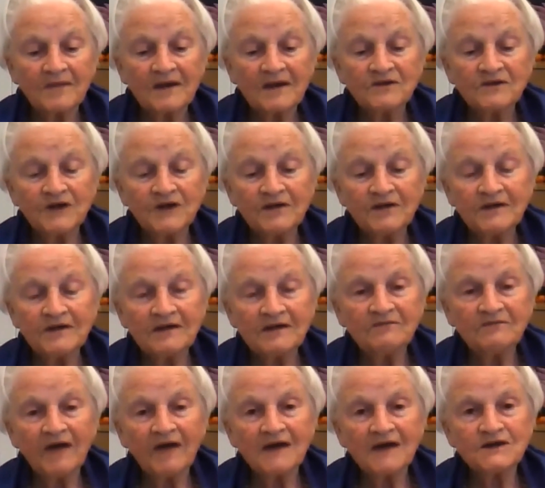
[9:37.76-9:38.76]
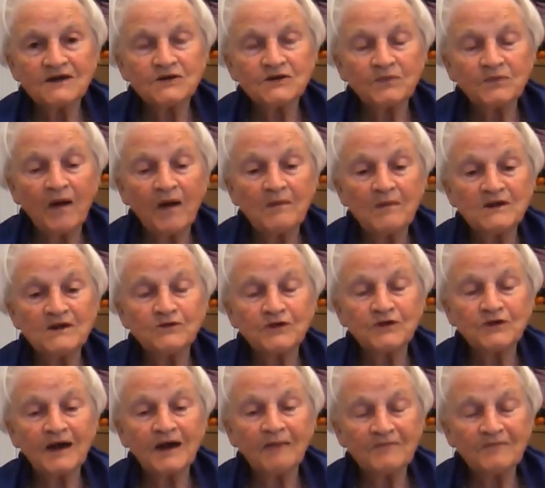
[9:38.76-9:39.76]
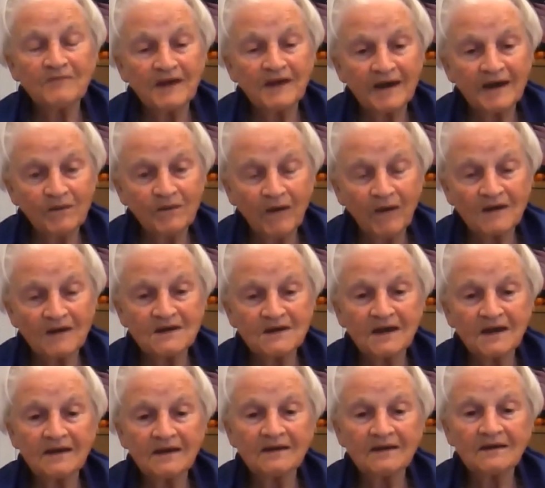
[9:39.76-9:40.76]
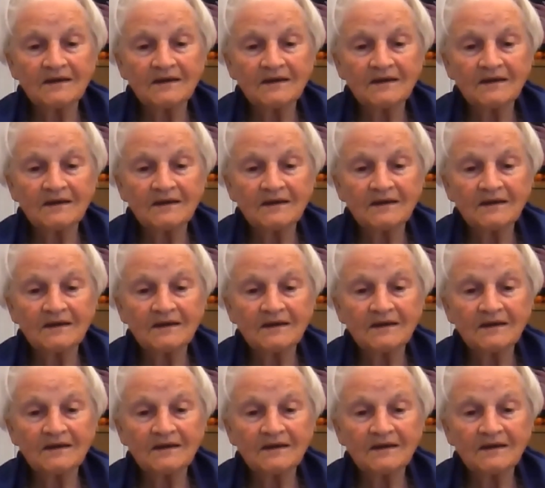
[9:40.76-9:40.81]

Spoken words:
Jaya invited Swamiji to come there one day,